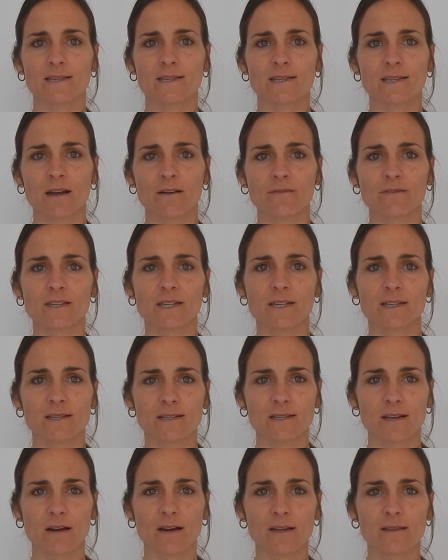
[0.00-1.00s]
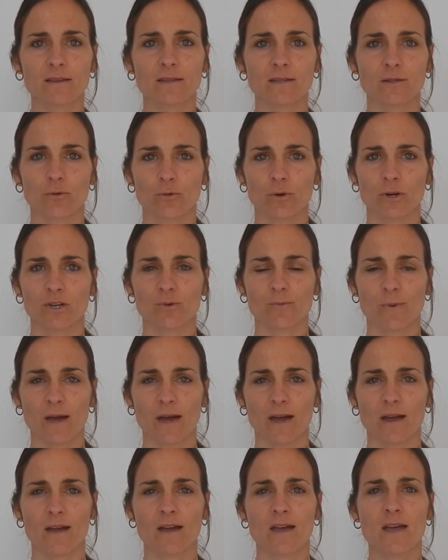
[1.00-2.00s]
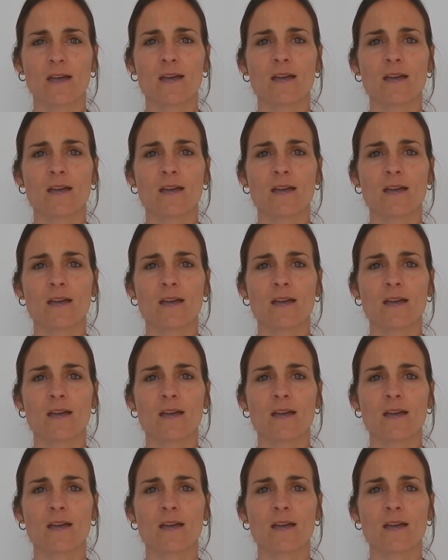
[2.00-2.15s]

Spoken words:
stuffed inside the storage bag.